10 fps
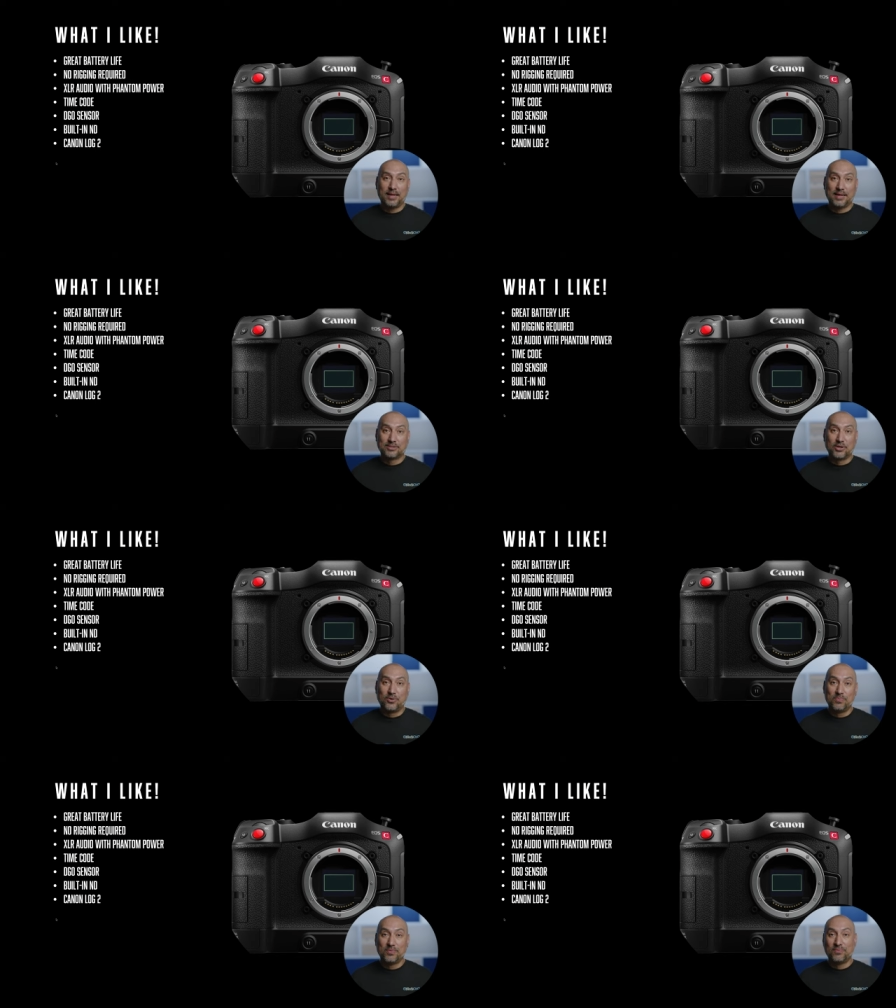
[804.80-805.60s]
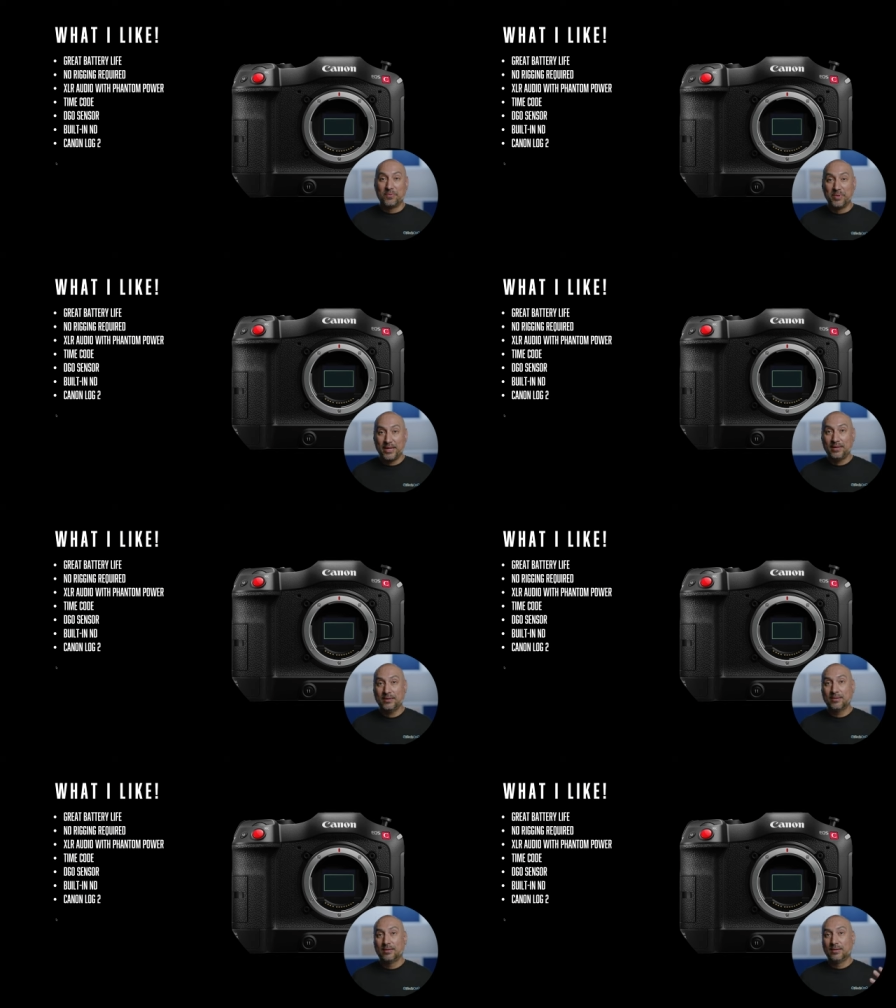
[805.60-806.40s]
So for me,
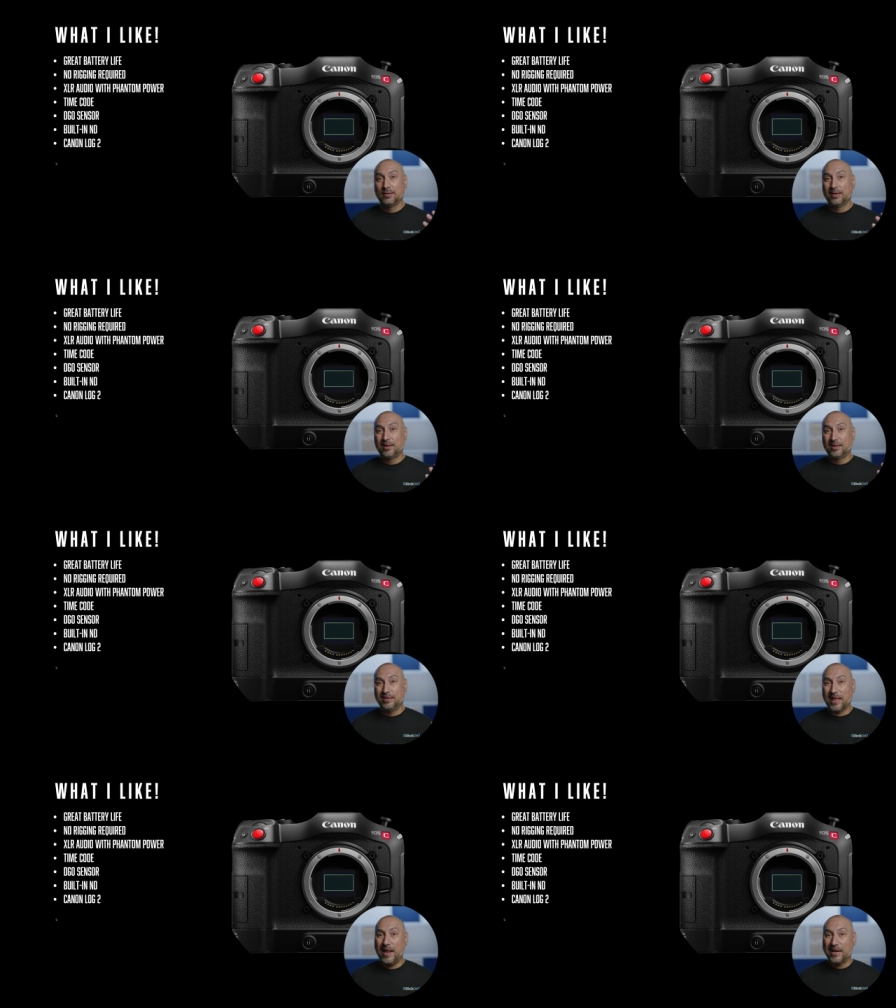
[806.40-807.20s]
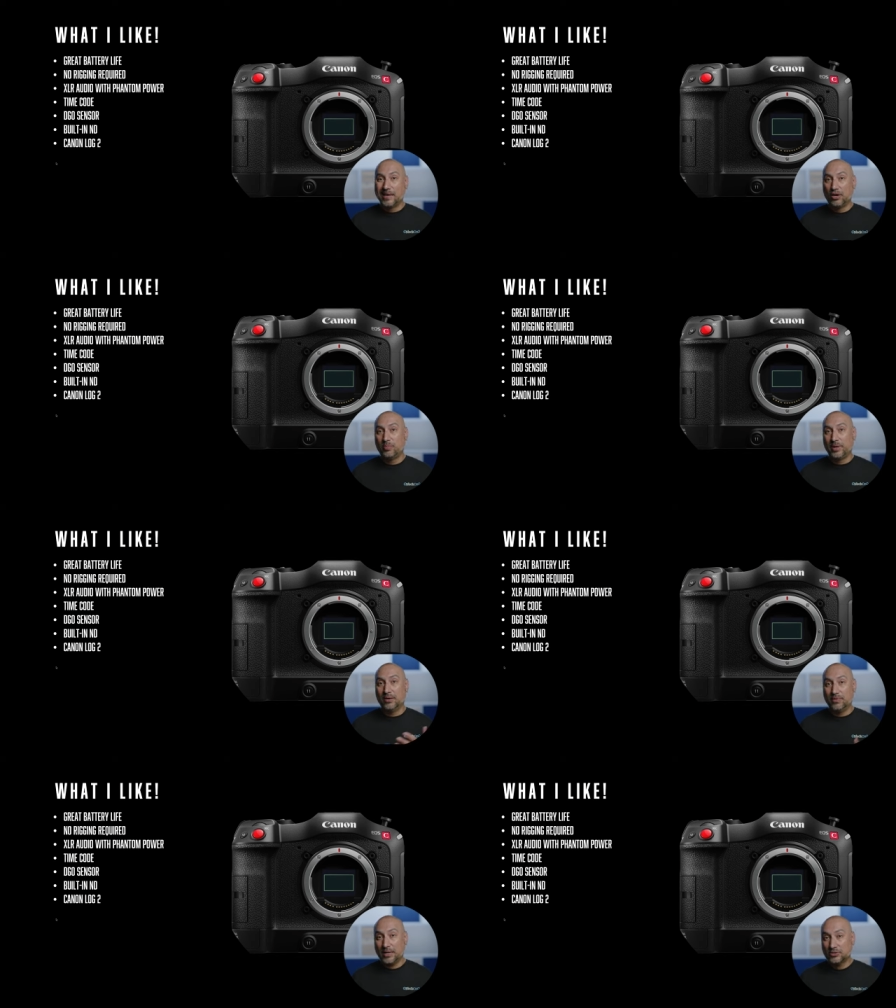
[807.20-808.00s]
that little bit
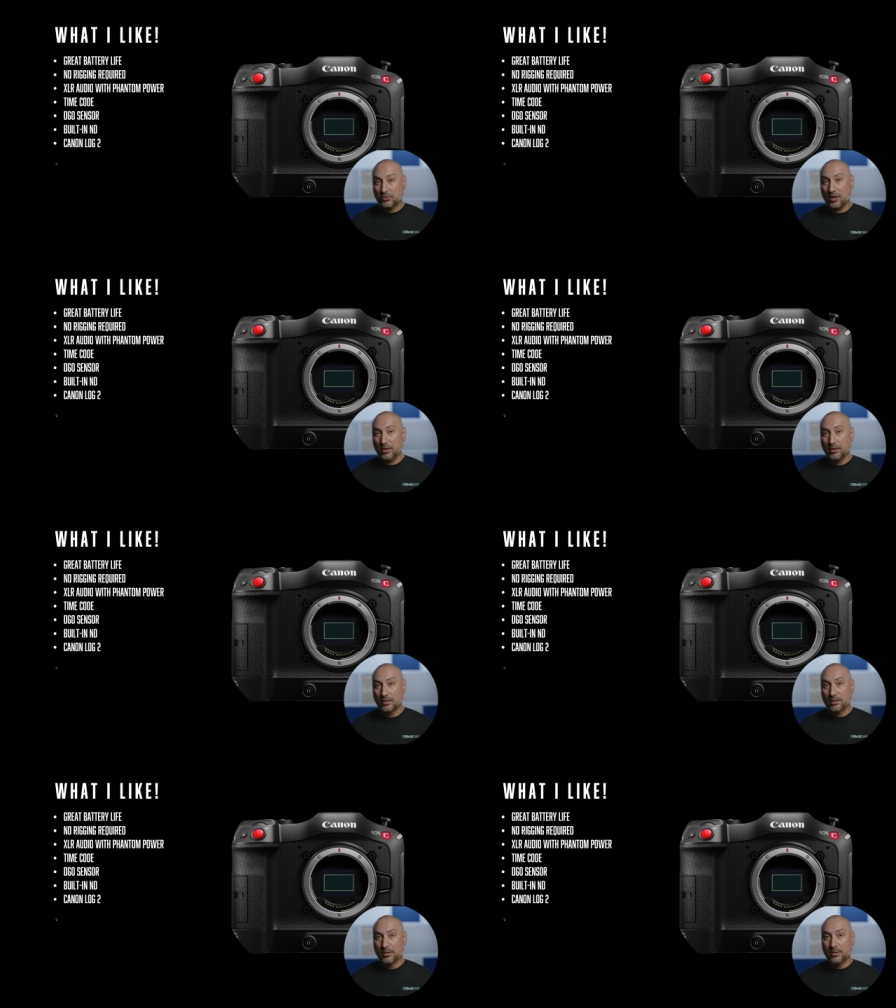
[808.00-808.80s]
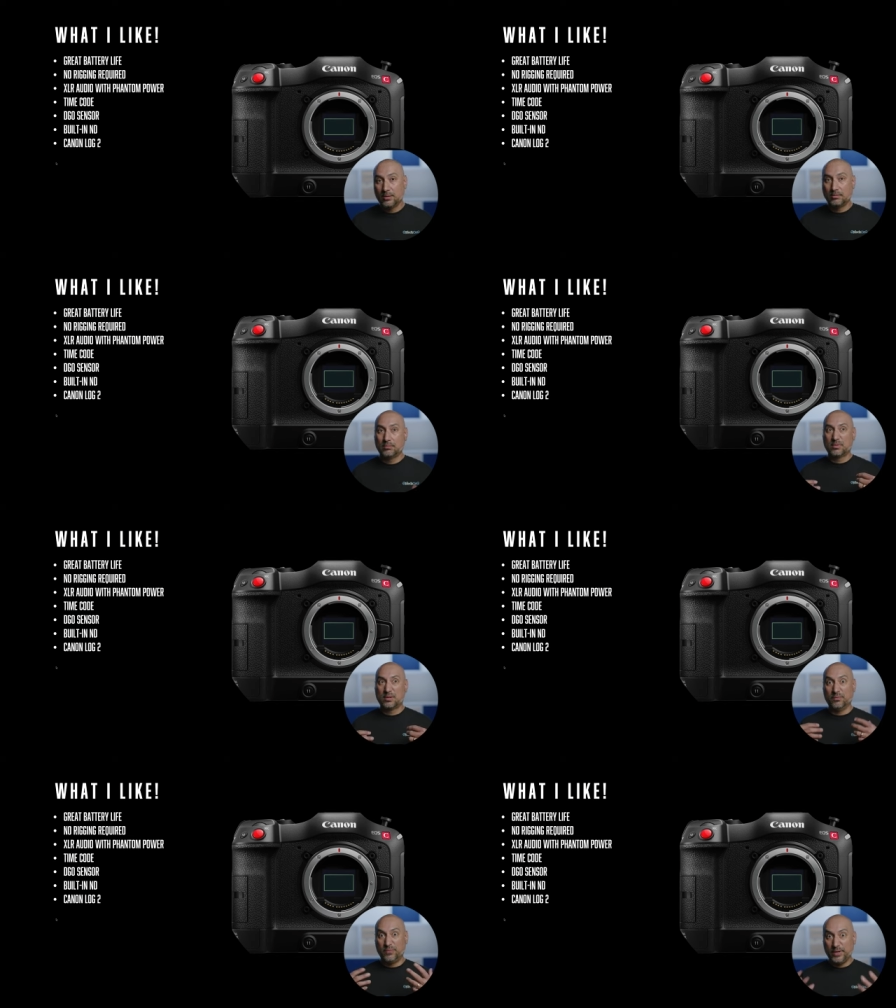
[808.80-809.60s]
of extra
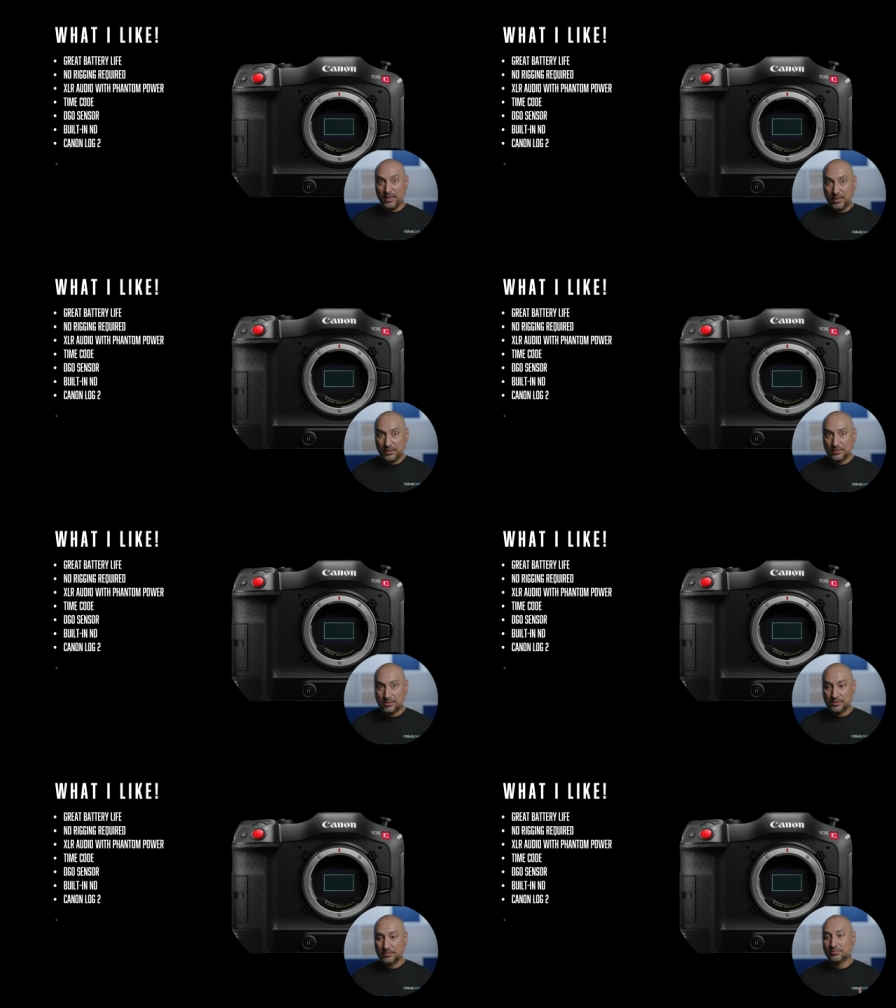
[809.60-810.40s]
convenience